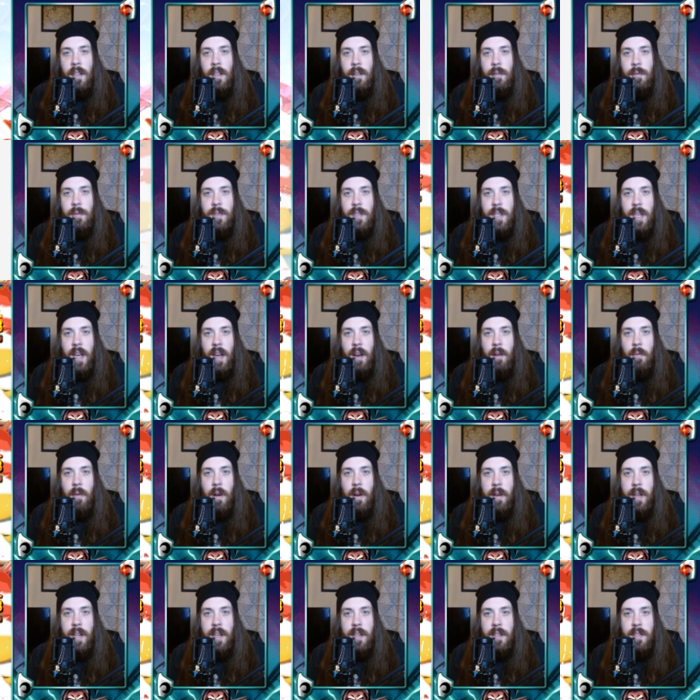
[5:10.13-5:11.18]
we'll see how
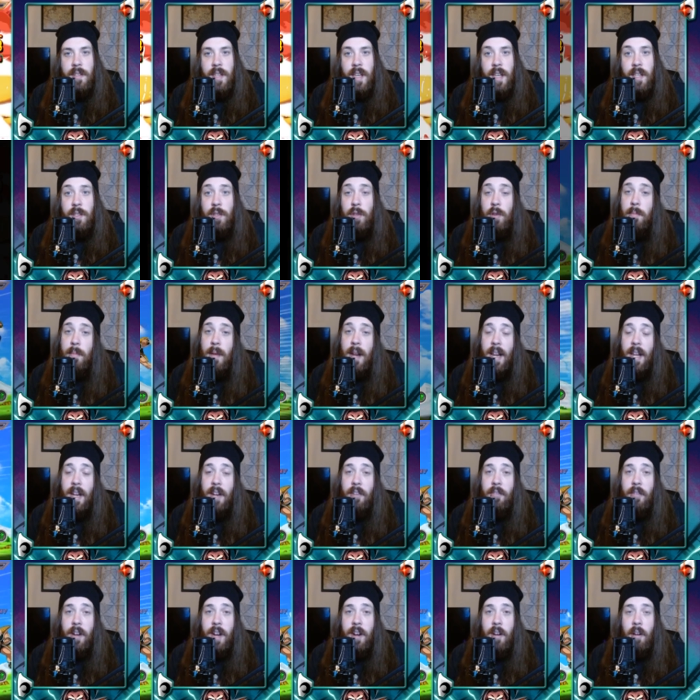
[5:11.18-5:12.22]
well he does here. 2 million
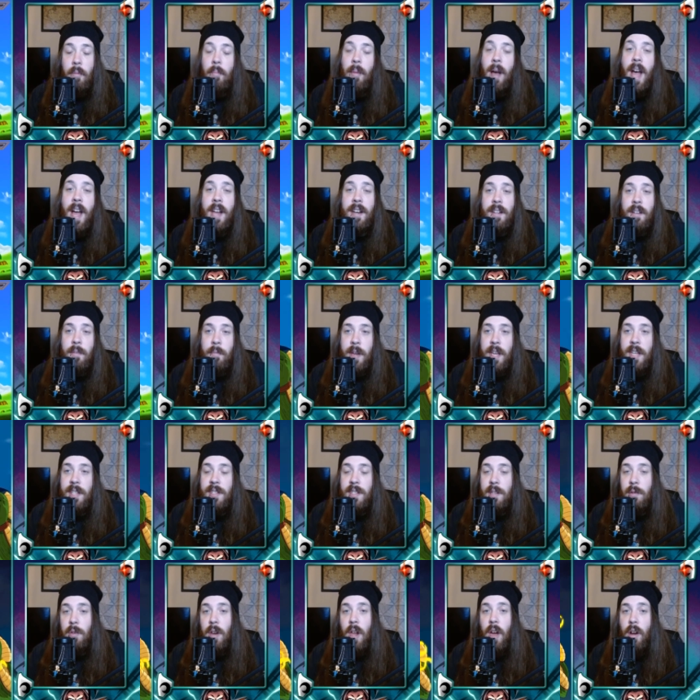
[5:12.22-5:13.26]
crit, not bad, and we can
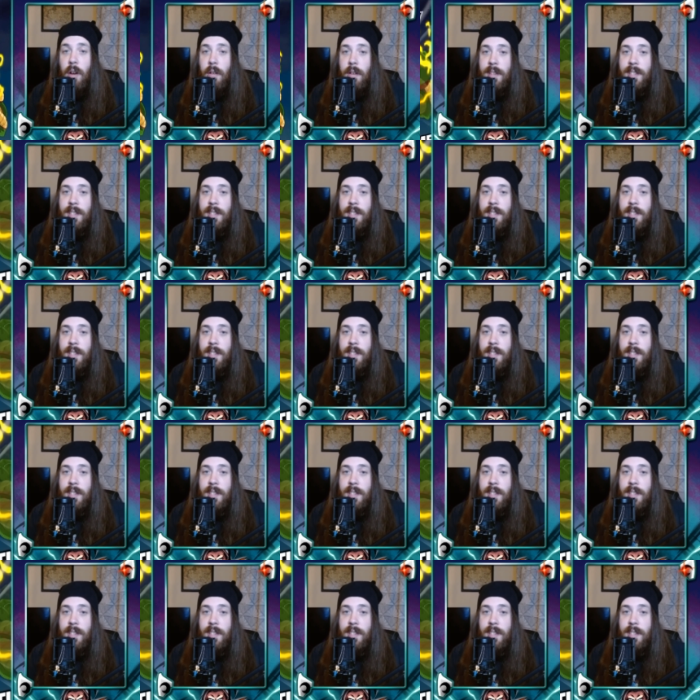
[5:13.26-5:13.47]
still lower